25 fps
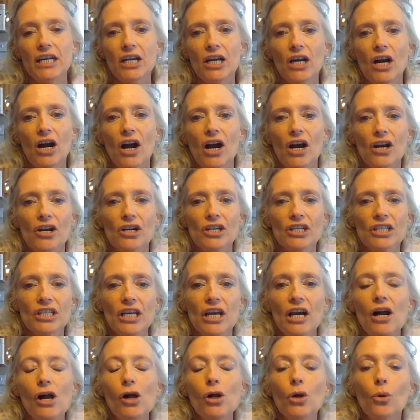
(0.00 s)
cards
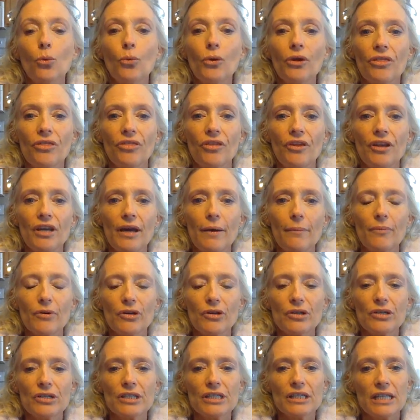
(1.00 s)
with the
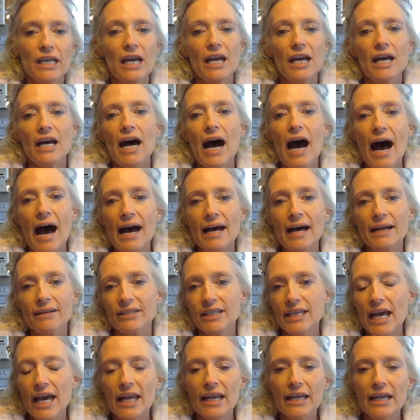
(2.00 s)
numbers
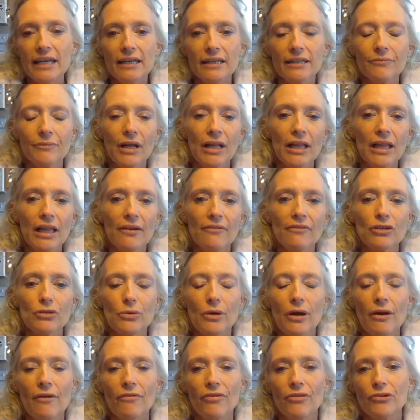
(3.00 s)
10, 11,
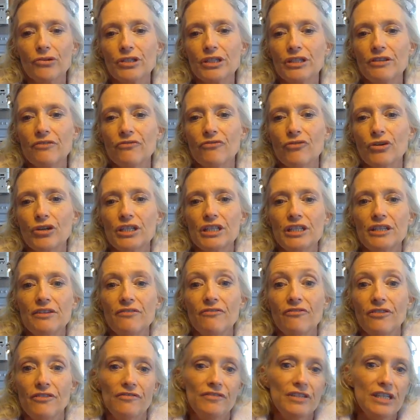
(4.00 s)
12, 13, 14,
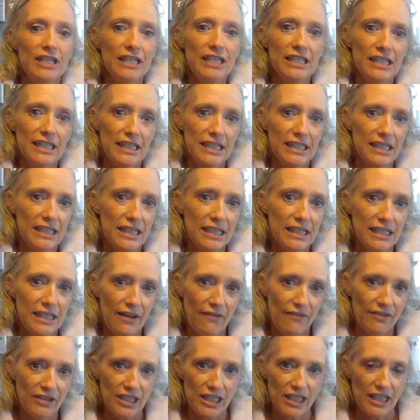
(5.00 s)
15, 16,
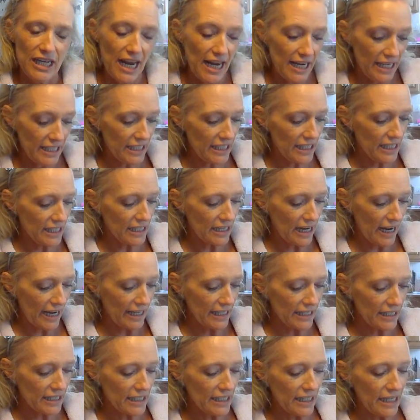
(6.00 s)
17, 18,
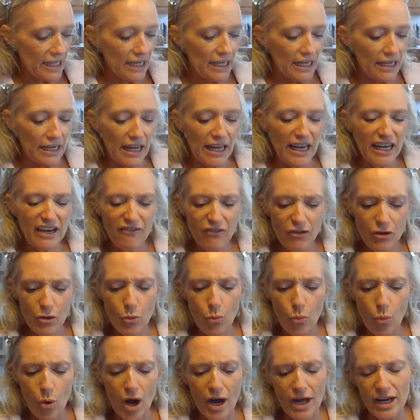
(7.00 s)
19. And if you
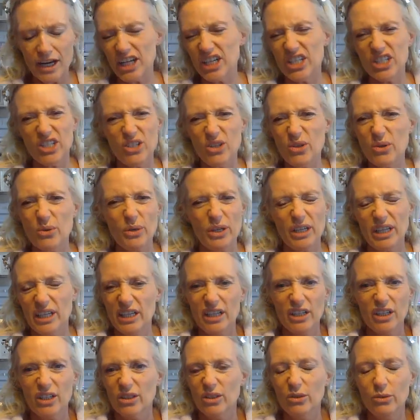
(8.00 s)
wanted to, you could
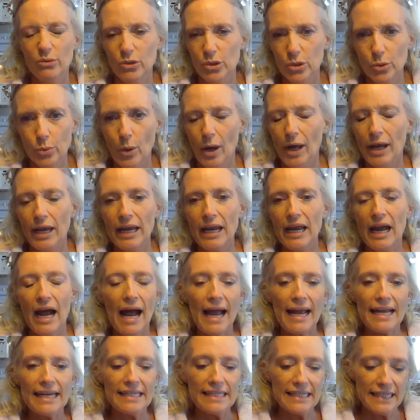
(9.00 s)
include 20.
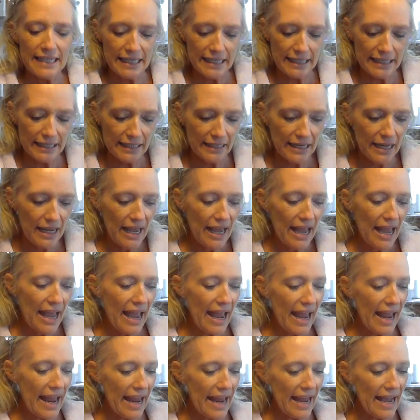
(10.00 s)
I didn't.
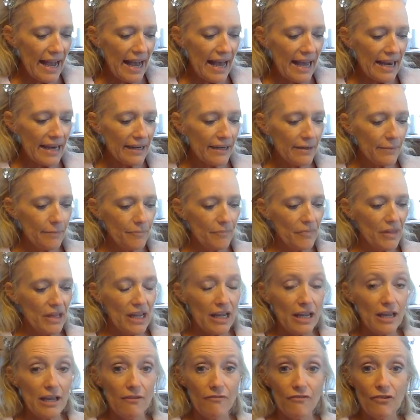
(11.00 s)
And
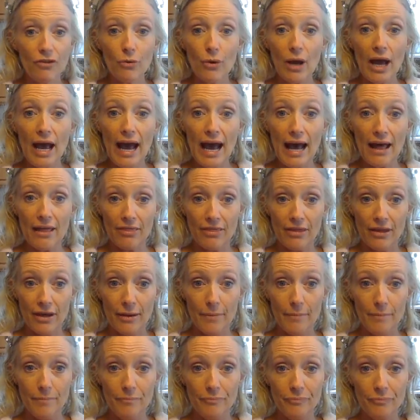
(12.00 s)
if you had them,